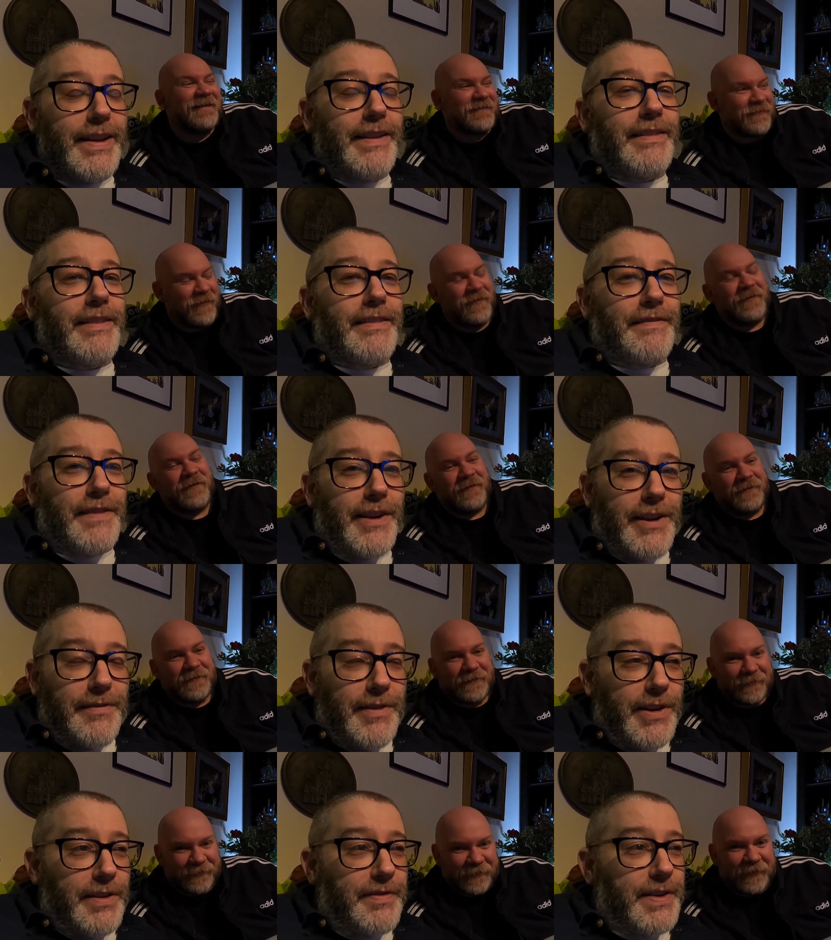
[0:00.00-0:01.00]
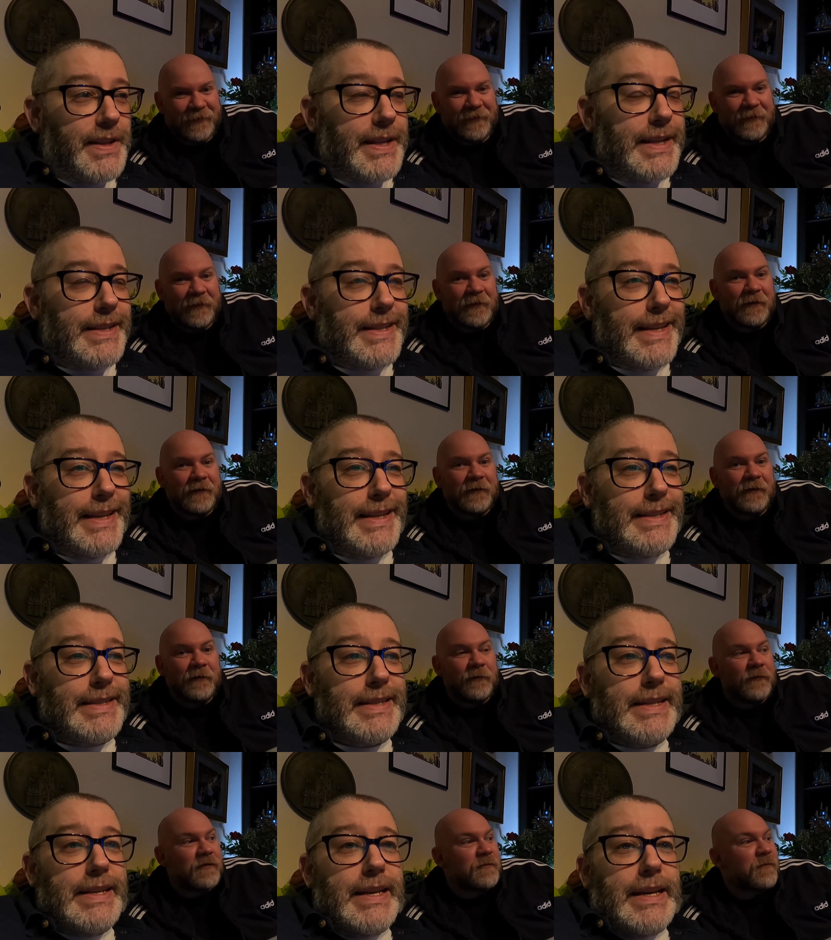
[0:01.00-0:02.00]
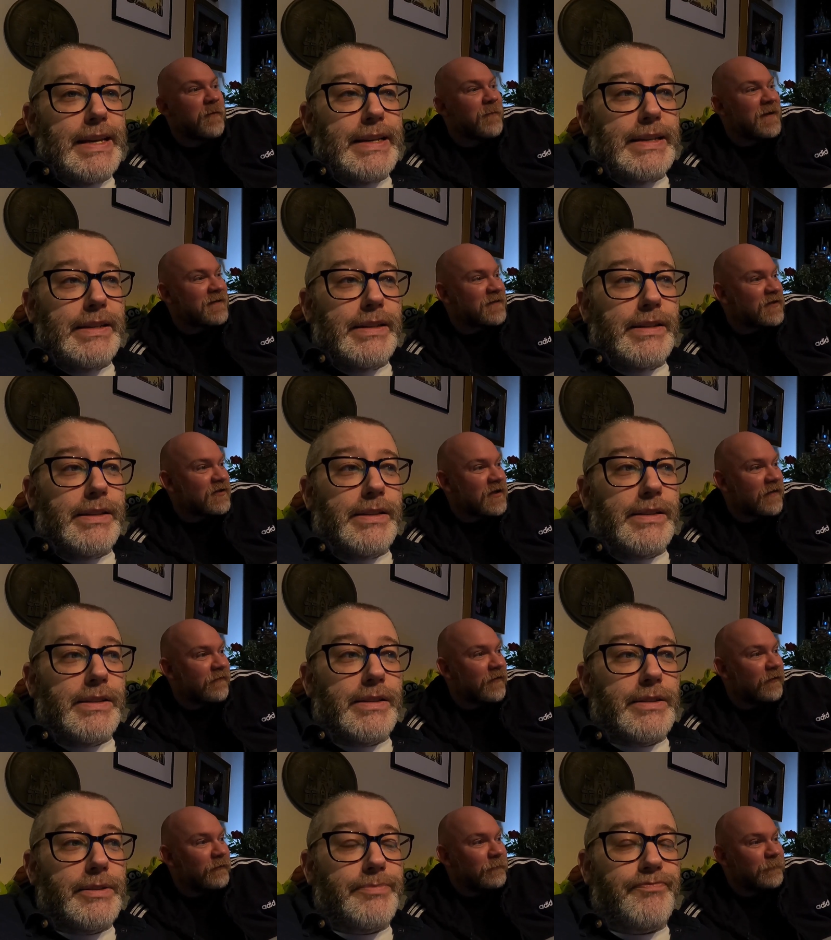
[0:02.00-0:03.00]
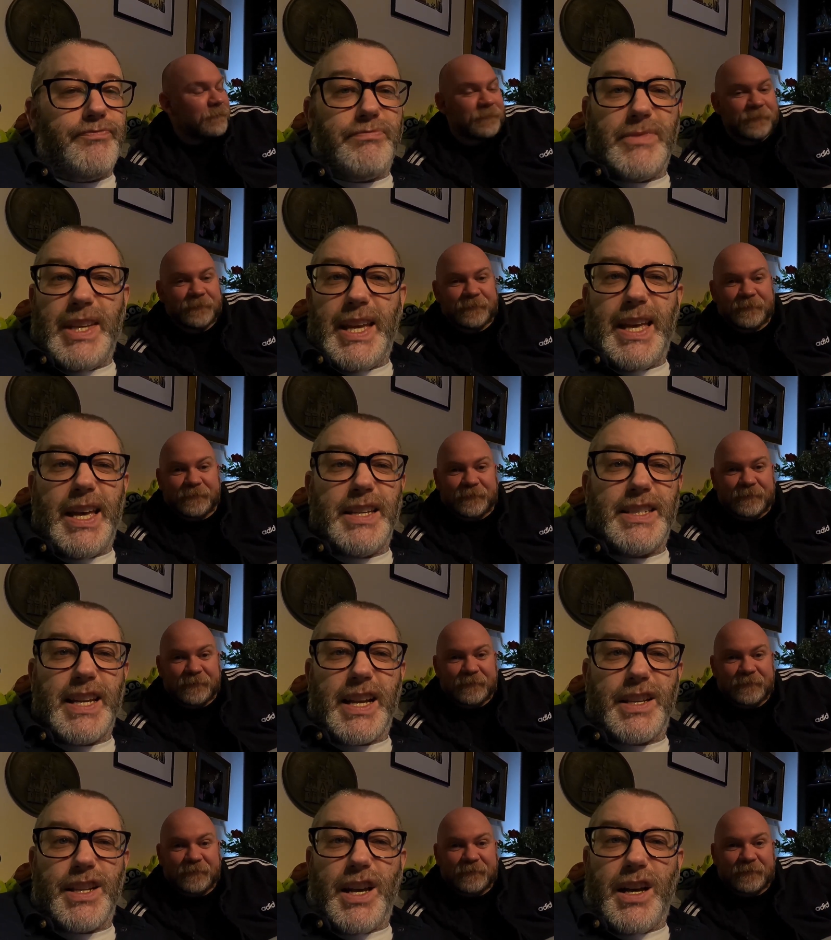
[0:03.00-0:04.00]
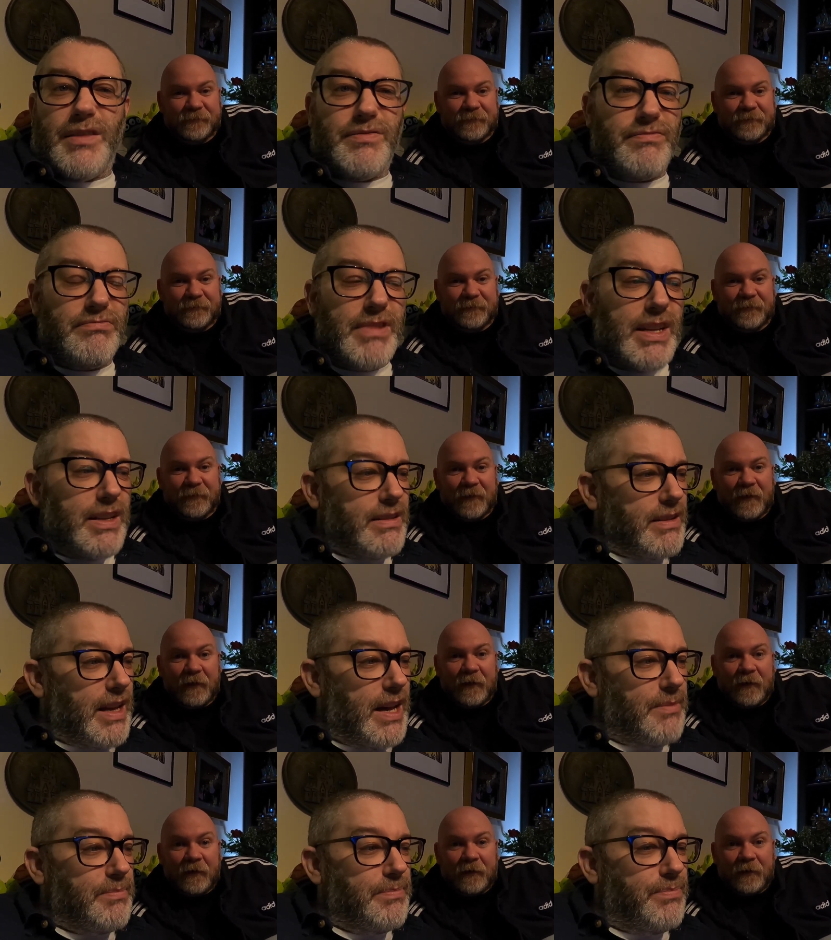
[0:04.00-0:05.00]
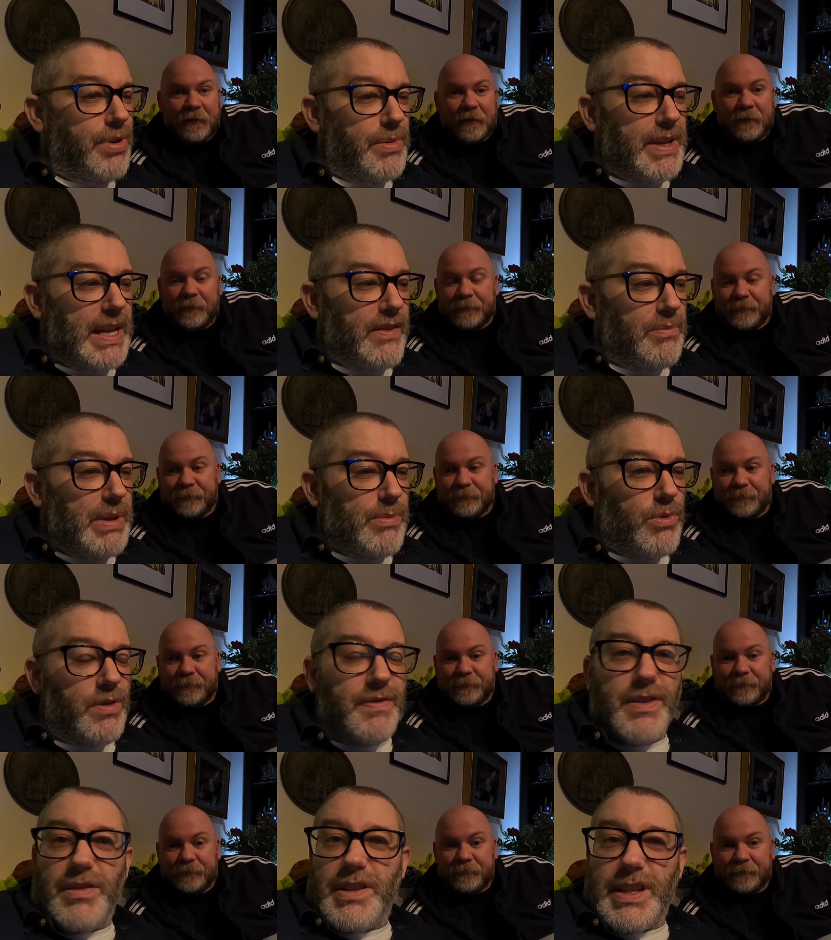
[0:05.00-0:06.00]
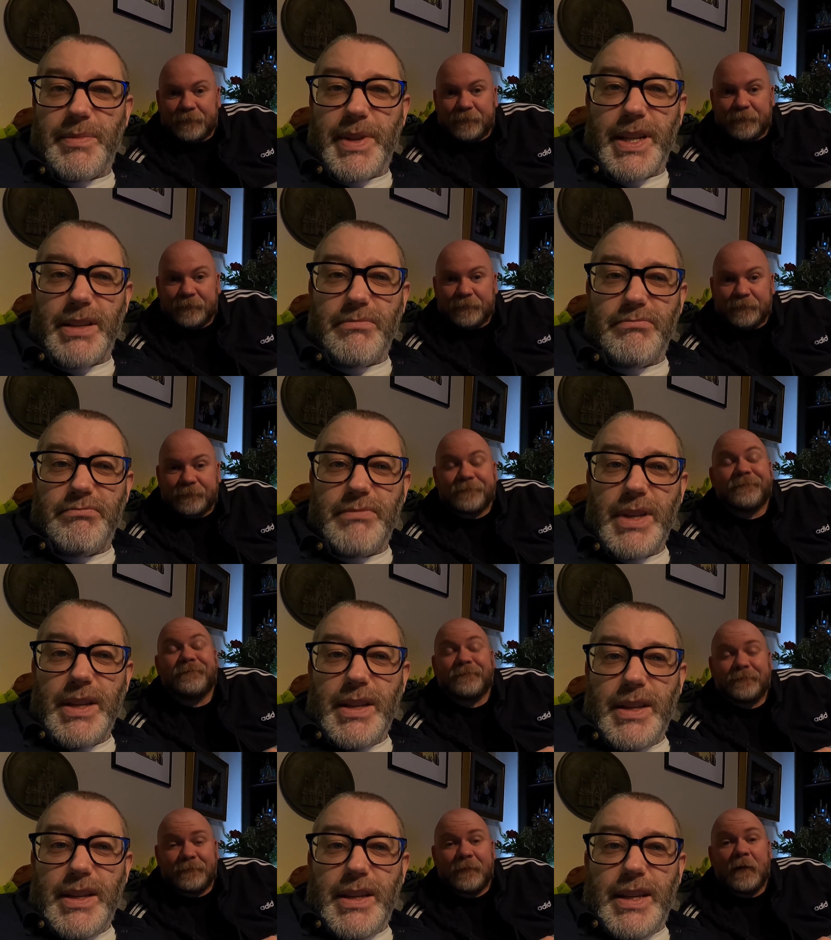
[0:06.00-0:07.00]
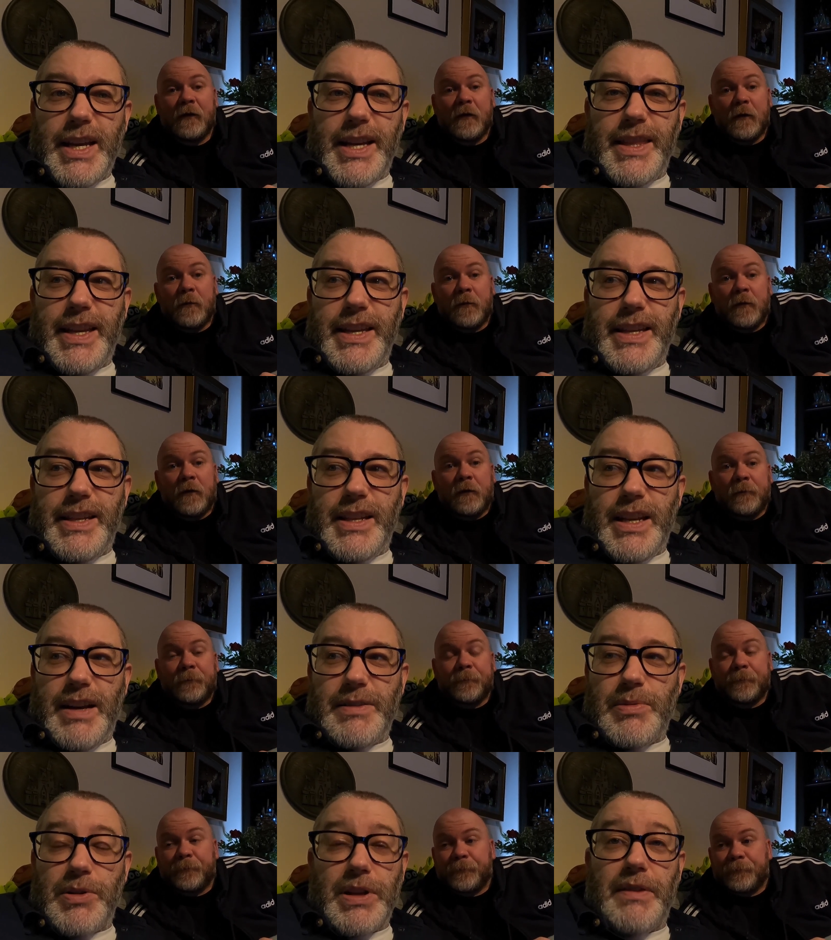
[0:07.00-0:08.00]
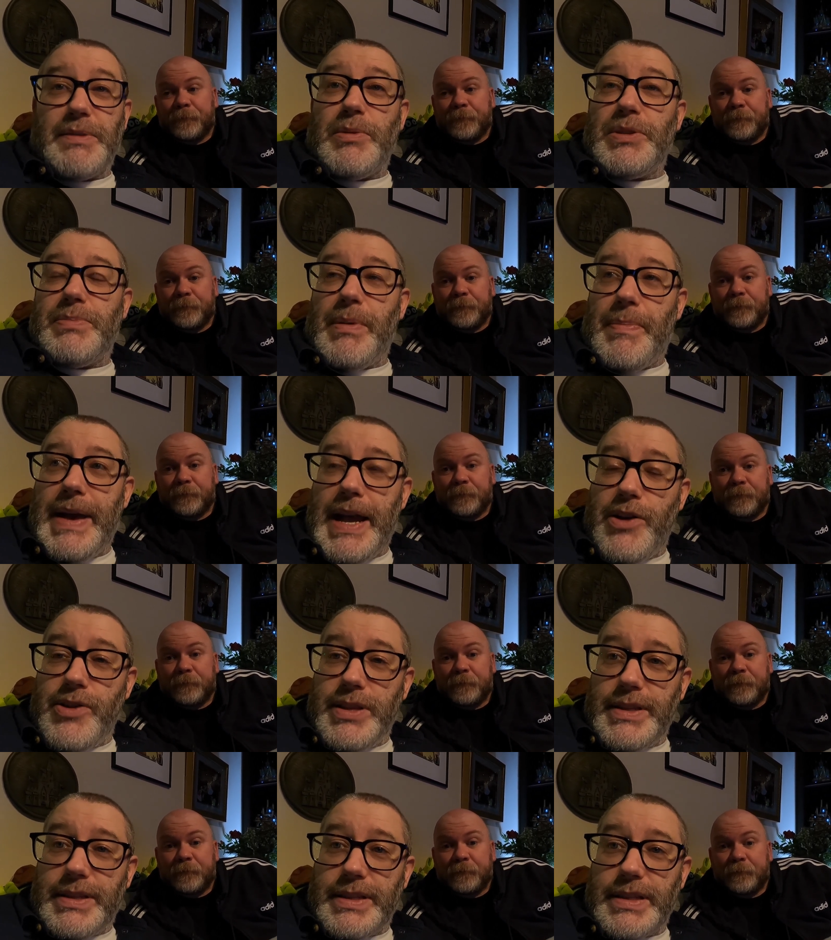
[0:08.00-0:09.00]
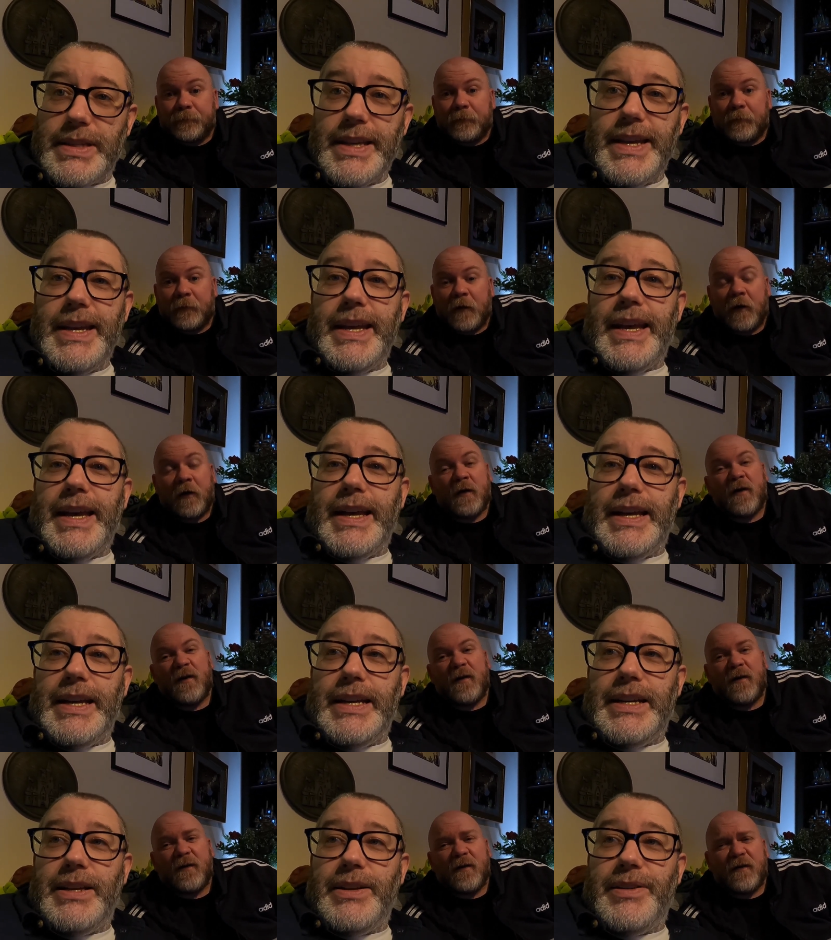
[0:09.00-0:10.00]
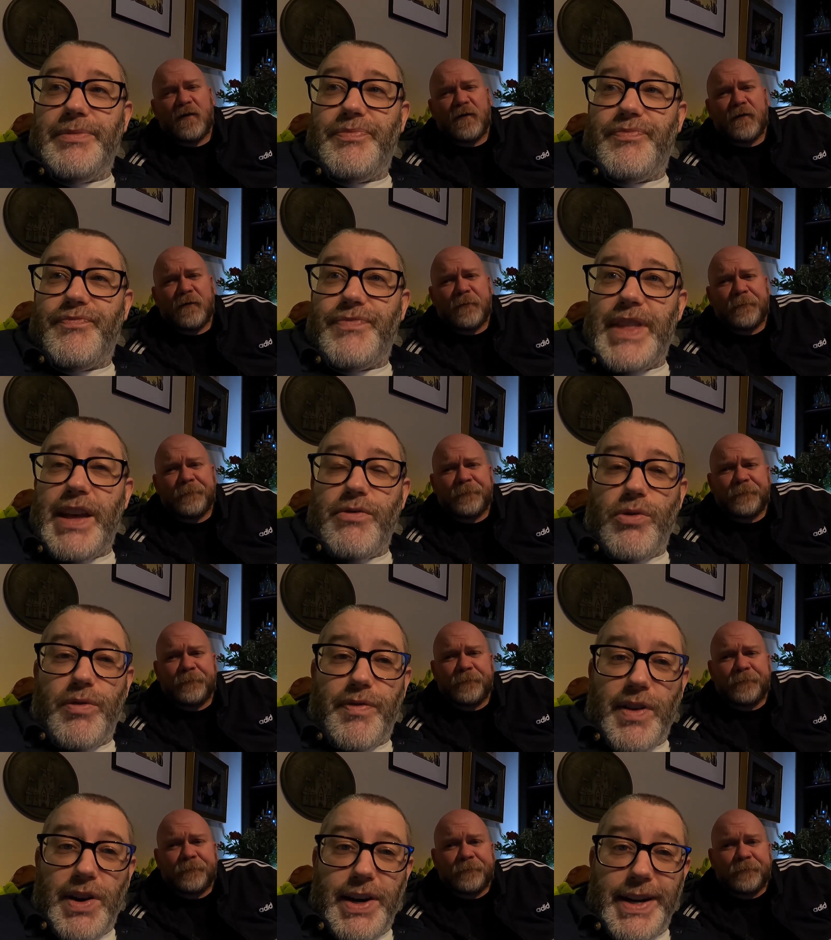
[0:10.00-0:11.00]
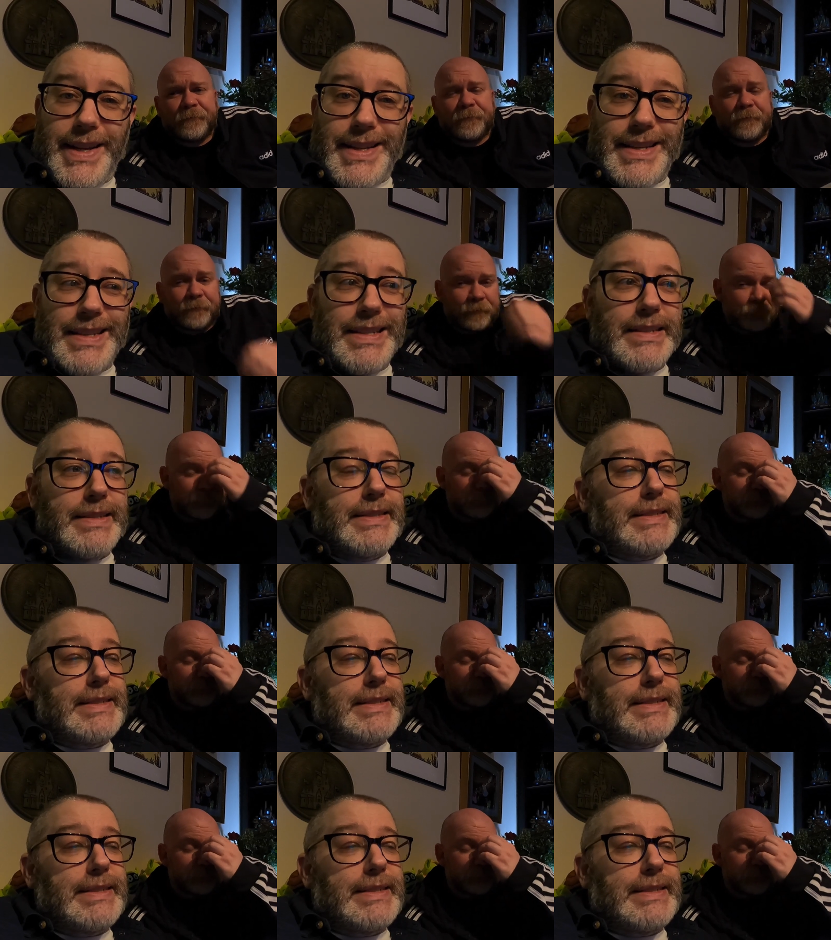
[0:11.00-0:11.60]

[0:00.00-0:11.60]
Speaker 1: it's very, very, good. very funny indeed. Just put MasterChef on. Yeah, second half. I'm probably gonna have a bit more food in a minute. And then I spoke. I spoke to my parents. Uh, they're all fine.